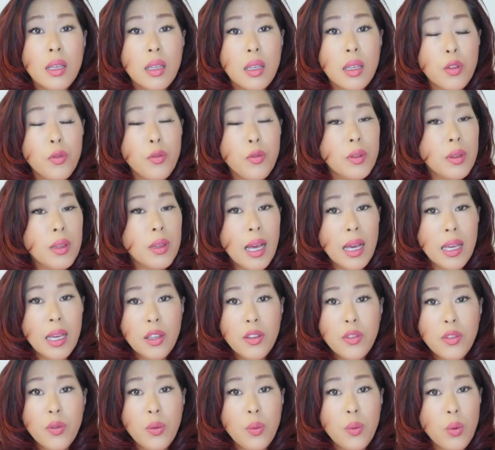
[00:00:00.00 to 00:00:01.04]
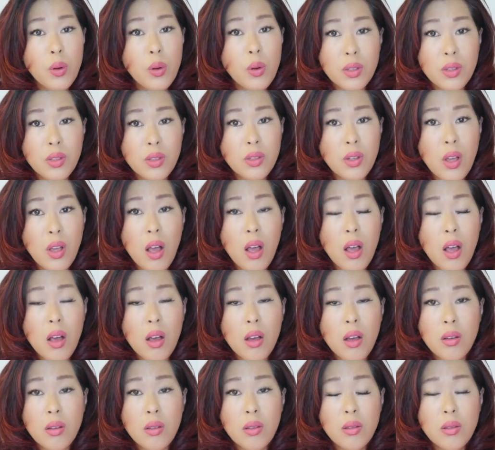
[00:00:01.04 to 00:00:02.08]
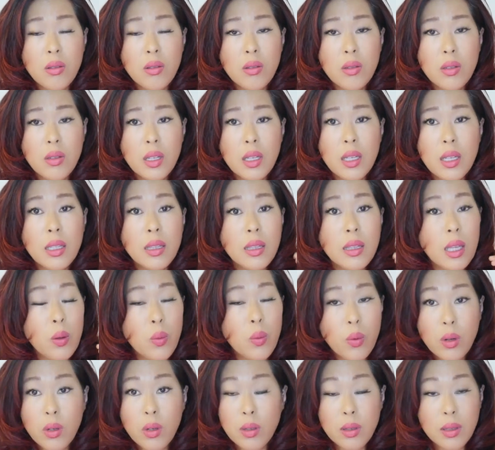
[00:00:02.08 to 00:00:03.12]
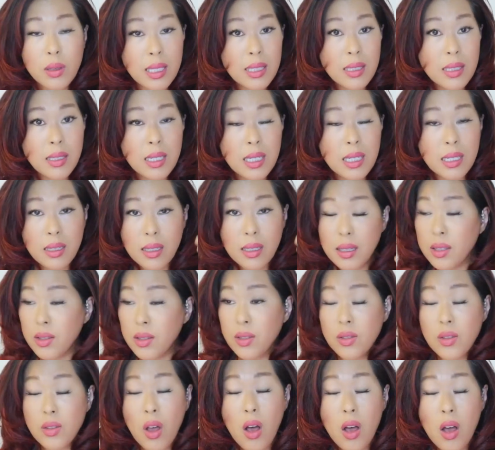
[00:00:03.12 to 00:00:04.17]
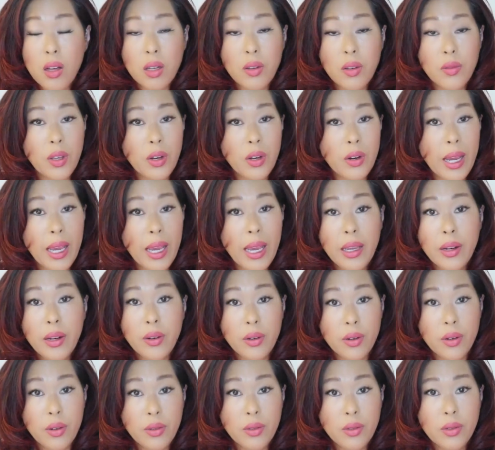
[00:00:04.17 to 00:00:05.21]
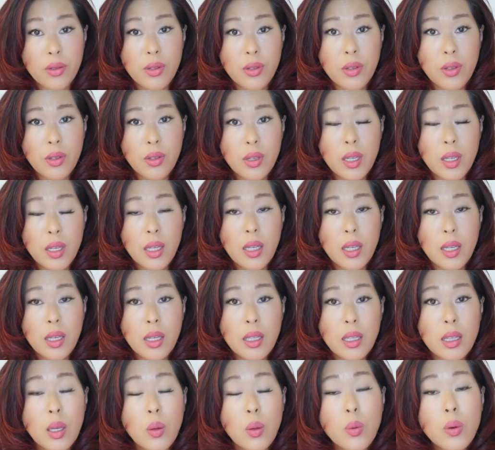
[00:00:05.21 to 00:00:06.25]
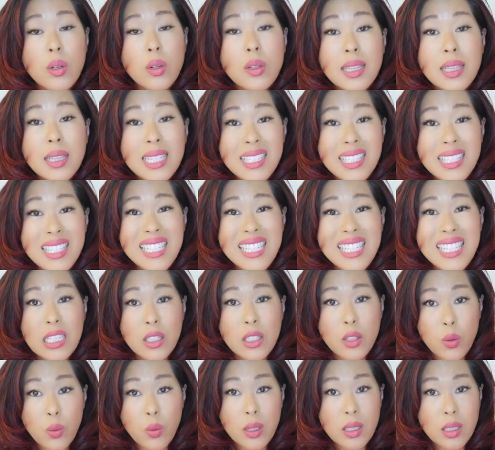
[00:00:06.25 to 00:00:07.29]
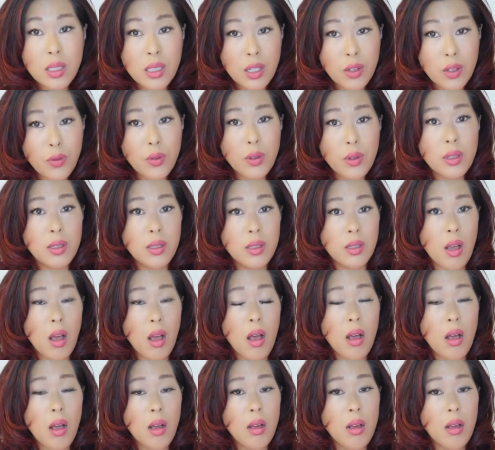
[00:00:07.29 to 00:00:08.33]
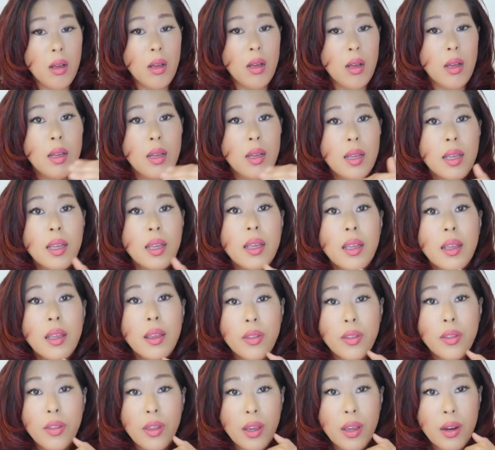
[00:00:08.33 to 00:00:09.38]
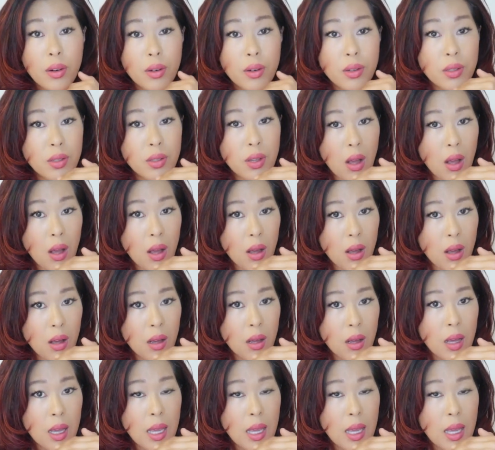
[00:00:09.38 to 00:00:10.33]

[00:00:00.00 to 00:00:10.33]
If life were a song, they weren't listening to the song of their haters. They were listening to a different song, and their song